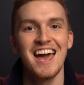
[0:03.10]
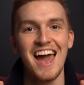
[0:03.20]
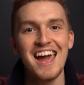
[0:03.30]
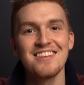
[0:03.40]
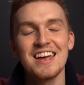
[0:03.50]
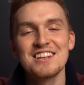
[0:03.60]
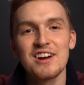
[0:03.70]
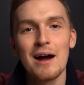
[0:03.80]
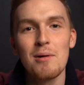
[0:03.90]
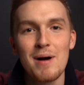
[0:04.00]
Hey, and thanks
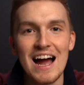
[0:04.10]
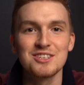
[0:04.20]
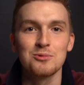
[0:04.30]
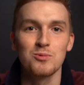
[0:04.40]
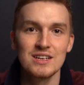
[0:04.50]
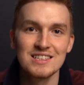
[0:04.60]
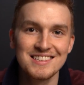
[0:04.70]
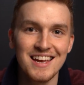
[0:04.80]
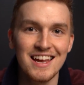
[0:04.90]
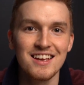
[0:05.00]
for coming back to Real
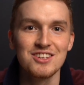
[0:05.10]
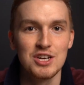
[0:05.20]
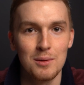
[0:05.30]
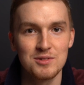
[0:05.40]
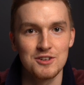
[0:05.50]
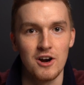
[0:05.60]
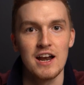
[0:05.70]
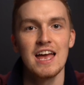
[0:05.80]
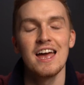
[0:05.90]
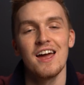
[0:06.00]
Estate Jumpstart.
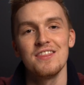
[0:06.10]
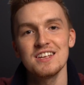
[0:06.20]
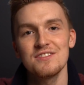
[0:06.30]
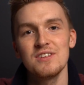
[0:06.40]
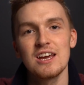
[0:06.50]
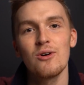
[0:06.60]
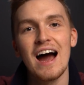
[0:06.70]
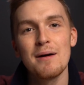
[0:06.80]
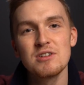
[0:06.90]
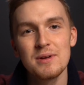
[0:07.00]
In this video,
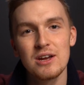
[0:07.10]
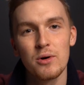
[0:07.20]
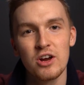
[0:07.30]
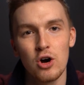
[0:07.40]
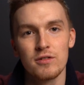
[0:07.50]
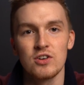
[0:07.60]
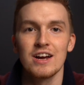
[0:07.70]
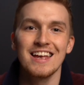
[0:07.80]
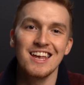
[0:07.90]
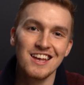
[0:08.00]
I'm going to be going
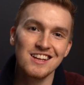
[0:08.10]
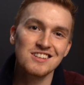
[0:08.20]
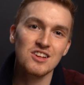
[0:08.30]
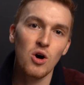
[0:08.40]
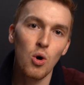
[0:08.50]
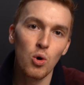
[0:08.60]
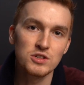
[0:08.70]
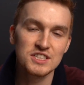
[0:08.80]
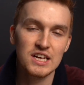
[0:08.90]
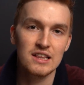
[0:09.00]
over, is
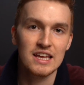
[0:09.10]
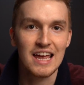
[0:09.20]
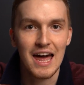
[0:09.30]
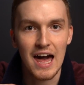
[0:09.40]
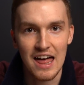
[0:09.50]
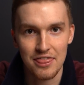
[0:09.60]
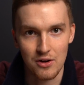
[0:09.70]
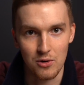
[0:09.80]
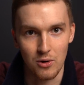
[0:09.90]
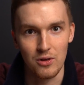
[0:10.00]
wholesaling
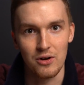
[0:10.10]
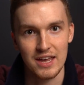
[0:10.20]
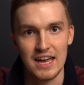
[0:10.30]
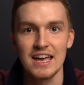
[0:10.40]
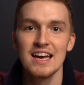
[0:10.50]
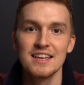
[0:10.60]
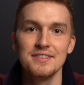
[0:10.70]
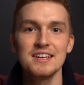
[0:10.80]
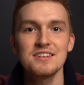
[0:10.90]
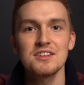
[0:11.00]
ethical? Okay,
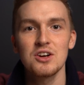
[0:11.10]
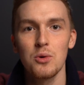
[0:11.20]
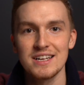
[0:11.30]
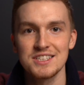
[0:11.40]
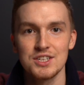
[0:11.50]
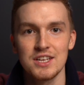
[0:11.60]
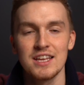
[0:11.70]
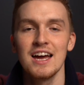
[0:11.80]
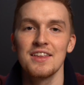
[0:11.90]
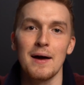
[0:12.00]
this is a
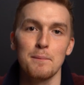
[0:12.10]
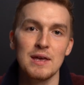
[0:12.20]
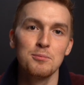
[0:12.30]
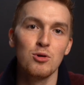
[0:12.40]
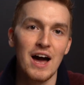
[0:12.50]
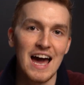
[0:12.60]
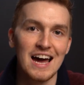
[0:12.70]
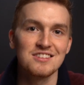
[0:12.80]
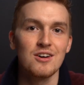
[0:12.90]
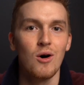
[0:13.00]
question that people
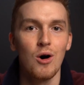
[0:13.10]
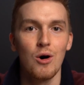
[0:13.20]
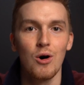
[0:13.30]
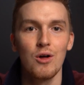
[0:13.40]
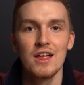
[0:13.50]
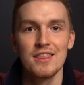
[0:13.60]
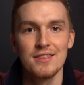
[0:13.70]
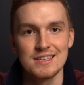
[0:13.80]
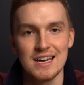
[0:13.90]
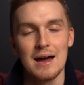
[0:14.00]
ask all
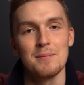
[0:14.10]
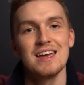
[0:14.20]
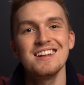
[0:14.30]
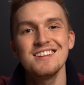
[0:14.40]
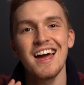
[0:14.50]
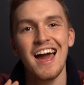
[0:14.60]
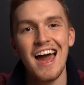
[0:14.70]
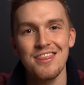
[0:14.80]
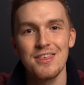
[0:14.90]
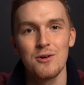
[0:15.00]
the time. Is it
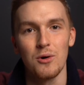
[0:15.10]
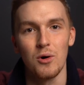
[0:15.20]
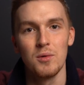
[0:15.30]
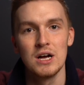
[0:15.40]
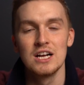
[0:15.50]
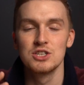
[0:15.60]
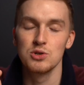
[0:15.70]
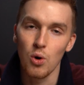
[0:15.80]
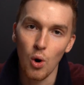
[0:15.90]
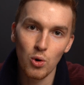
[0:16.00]
ethical
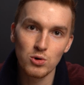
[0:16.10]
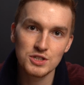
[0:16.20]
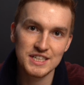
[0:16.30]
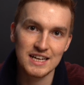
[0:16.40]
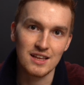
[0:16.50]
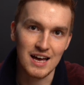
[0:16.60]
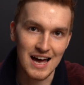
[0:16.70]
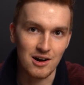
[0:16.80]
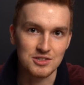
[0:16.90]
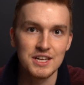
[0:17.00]
to wholesale a
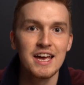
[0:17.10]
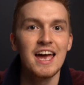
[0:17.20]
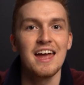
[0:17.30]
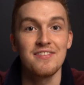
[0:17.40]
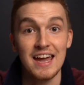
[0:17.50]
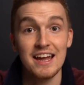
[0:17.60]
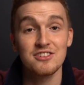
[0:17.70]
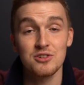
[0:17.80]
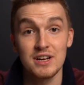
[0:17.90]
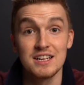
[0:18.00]
house? And the
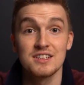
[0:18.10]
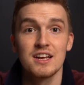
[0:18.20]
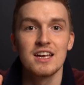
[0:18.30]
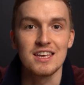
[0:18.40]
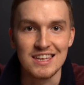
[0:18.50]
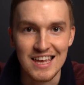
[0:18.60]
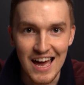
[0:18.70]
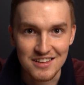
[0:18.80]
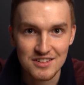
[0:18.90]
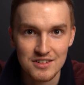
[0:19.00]
answer is
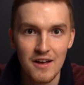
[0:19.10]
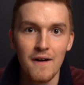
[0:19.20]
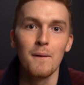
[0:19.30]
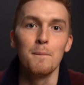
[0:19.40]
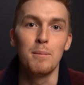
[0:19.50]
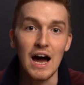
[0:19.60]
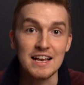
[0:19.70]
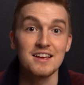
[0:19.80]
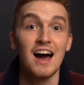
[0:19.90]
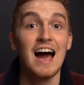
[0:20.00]
yes,
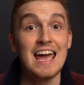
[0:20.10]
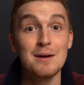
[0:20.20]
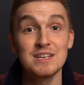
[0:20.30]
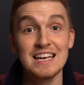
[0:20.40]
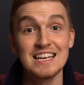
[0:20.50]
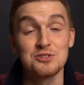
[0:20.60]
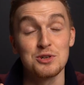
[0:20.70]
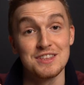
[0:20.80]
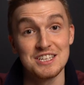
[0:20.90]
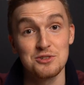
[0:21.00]
but I am going to answer
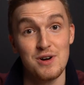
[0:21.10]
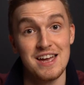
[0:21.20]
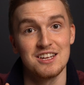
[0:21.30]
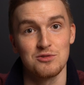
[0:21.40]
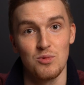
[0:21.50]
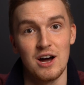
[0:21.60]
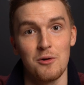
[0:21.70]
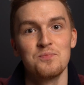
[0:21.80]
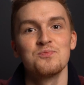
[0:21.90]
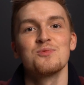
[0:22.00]
it this way as
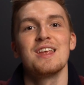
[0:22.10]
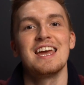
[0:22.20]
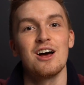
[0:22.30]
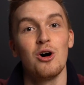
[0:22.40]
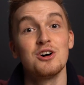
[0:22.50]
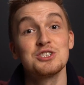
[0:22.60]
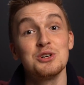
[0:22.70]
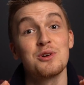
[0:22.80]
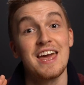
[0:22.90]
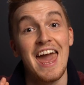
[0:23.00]
well. It
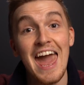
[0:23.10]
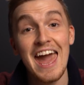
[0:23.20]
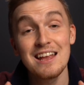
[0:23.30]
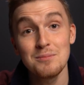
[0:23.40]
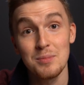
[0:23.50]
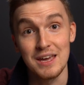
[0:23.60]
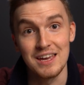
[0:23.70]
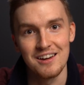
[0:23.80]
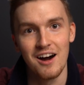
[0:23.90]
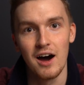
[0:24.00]
also can
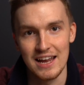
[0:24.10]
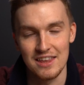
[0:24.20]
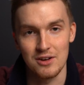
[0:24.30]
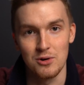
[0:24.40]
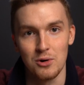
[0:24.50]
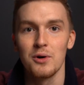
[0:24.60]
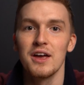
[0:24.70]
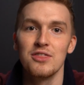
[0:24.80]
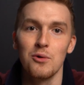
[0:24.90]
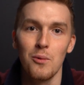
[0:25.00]
be unethical
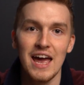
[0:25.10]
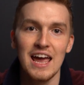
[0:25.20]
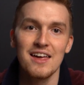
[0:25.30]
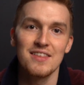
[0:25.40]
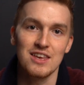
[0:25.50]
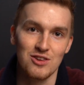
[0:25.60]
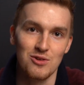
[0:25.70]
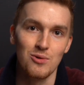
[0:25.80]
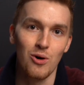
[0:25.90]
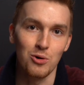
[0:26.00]
in the way that
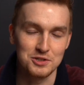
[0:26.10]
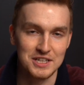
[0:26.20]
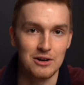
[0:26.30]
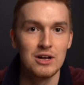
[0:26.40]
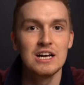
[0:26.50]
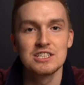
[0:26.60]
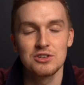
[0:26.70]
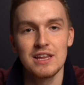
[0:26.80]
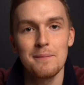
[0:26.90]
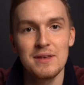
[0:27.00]
you wholesale.
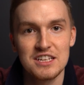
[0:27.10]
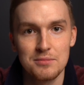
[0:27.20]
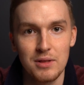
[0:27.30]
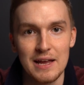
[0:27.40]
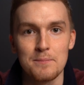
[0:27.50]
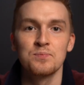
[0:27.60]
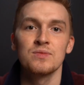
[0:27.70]
So let me explain.